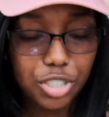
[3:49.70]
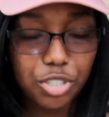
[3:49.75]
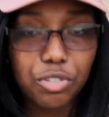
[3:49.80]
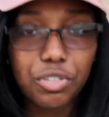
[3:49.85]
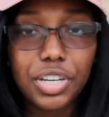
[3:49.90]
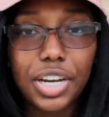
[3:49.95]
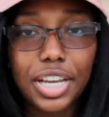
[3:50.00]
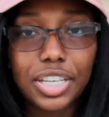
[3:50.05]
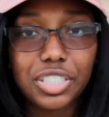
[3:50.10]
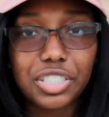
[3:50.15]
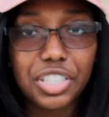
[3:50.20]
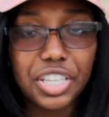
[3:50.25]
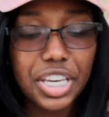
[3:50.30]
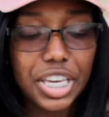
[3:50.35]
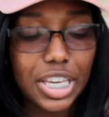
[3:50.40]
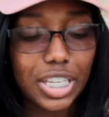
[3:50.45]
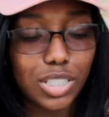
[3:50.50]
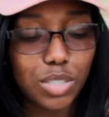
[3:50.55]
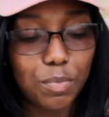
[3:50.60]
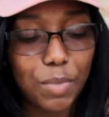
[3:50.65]
so the next
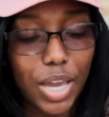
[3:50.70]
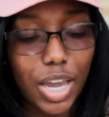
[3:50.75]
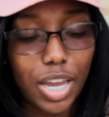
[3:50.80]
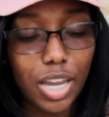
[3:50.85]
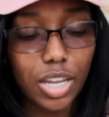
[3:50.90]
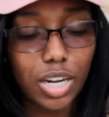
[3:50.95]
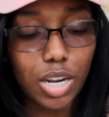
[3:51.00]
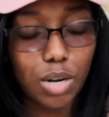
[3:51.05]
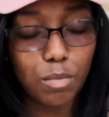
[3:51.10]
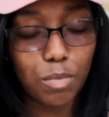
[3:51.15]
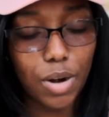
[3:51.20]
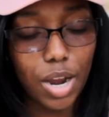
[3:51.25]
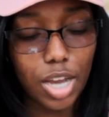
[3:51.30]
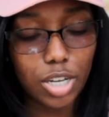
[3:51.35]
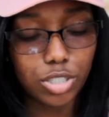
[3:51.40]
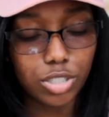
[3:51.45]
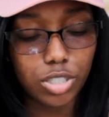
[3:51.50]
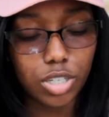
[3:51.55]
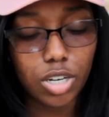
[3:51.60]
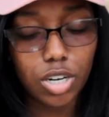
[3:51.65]
thing is pain and
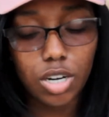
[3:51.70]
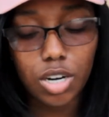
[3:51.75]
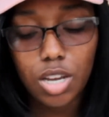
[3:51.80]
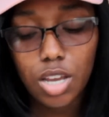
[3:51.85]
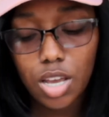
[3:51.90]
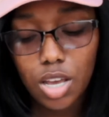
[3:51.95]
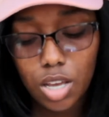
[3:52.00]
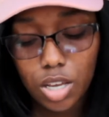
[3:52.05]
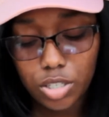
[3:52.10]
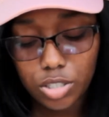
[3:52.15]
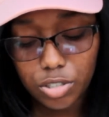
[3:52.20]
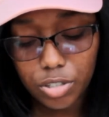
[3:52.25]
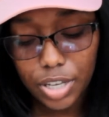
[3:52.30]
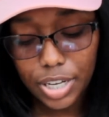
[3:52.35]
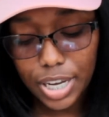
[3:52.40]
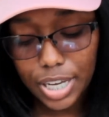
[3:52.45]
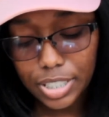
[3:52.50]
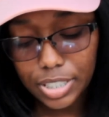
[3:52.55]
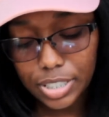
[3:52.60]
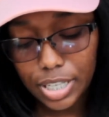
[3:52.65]
pressure. So
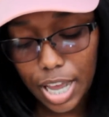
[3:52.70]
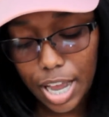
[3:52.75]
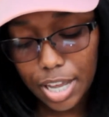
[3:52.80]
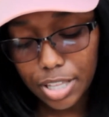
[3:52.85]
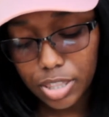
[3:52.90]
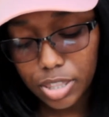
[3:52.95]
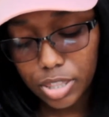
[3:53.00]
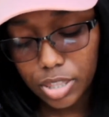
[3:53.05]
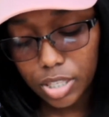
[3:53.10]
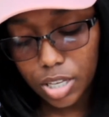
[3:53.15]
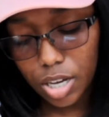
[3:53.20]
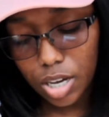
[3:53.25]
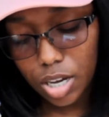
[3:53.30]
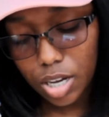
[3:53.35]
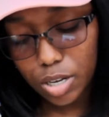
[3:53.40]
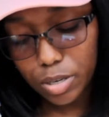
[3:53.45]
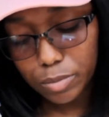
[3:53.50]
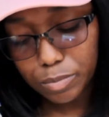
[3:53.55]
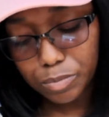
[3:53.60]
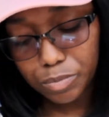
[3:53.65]
like I said,
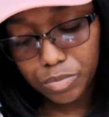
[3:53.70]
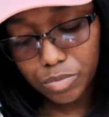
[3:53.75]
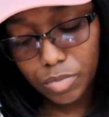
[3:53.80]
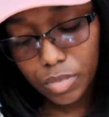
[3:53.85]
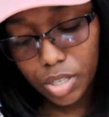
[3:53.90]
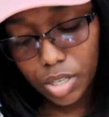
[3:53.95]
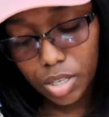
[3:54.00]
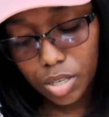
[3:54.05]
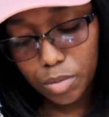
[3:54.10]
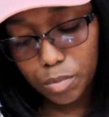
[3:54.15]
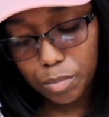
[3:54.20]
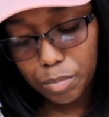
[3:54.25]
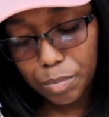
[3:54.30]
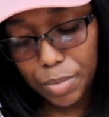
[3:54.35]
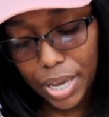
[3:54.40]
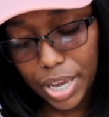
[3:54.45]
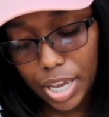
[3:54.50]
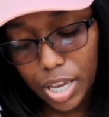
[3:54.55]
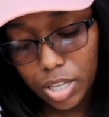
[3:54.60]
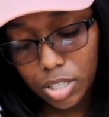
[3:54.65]
the
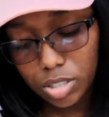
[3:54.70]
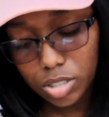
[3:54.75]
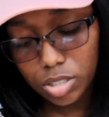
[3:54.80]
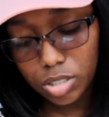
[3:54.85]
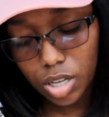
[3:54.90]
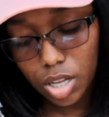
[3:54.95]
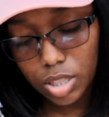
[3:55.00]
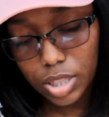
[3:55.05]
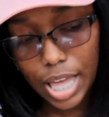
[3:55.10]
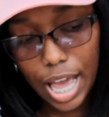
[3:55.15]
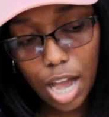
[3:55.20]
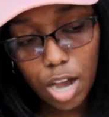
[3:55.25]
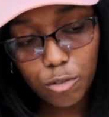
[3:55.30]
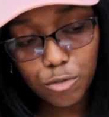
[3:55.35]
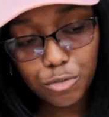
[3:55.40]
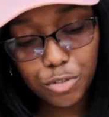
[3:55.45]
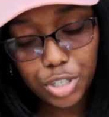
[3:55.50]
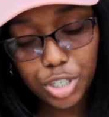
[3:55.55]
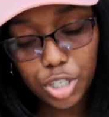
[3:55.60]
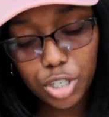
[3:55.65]
bands allow
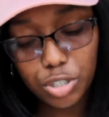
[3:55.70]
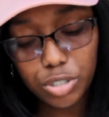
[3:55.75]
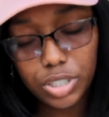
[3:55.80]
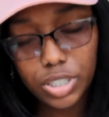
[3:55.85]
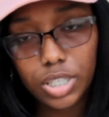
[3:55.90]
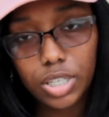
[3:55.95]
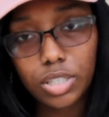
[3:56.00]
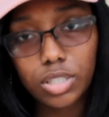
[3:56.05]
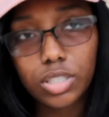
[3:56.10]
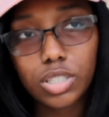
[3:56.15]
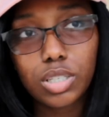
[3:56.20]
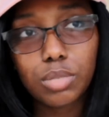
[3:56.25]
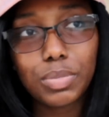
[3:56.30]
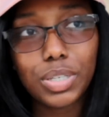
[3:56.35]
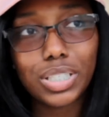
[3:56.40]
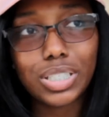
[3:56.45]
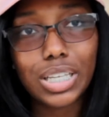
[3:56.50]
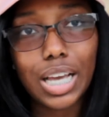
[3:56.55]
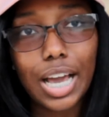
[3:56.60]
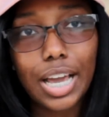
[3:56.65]
for your teeth to
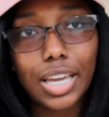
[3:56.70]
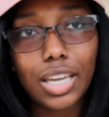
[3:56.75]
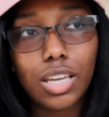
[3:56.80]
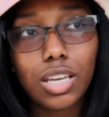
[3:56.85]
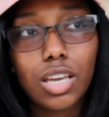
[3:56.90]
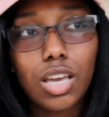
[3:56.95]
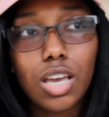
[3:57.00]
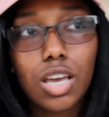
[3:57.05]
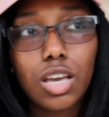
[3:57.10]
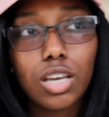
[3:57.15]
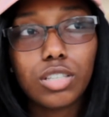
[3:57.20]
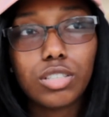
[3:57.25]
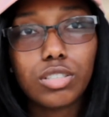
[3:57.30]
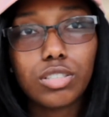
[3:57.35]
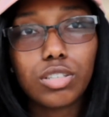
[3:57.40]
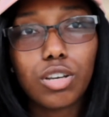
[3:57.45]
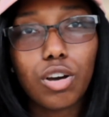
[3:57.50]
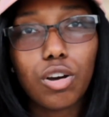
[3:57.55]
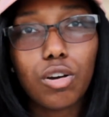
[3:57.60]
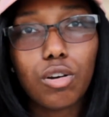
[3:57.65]
be tight,
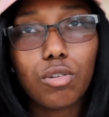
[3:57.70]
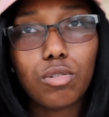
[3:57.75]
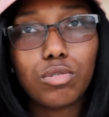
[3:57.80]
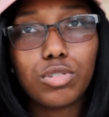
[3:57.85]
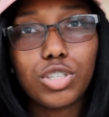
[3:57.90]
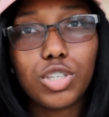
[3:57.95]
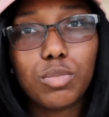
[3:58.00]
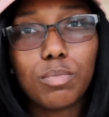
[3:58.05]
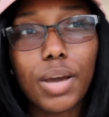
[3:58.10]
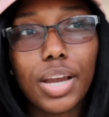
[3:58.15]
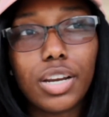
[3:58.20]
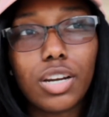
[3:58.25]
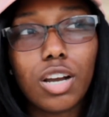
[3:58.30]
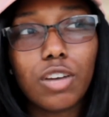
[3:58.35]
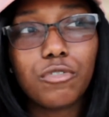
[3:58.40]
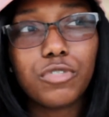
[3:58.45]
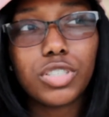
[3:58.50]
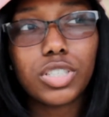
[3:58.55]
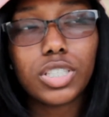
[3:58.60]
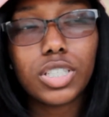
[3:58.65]
so you might
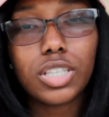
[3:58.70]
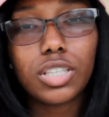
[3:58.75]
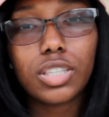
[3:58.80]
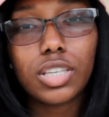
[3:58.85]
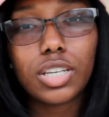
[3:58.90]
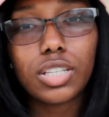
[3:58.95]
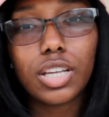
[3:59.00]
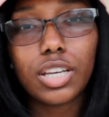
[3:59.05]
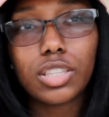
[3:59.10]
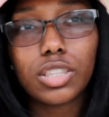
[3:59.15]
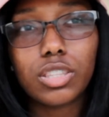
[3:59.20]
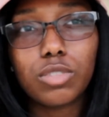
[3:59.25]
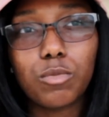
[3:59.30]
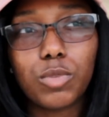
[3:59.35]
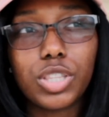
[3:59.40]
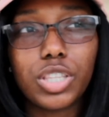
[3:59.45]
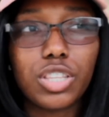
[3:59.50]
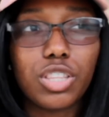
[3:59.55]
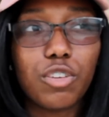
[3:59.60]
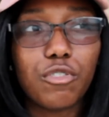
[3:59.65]
not feel anything like
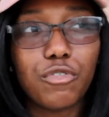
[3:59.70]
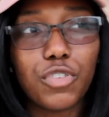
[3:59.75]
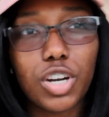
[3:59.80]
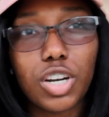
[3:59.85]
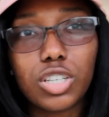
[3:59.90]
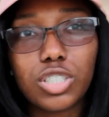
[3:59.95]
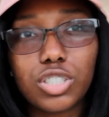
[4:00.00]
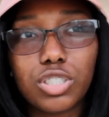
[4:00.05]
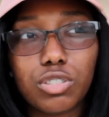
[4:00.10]
within the first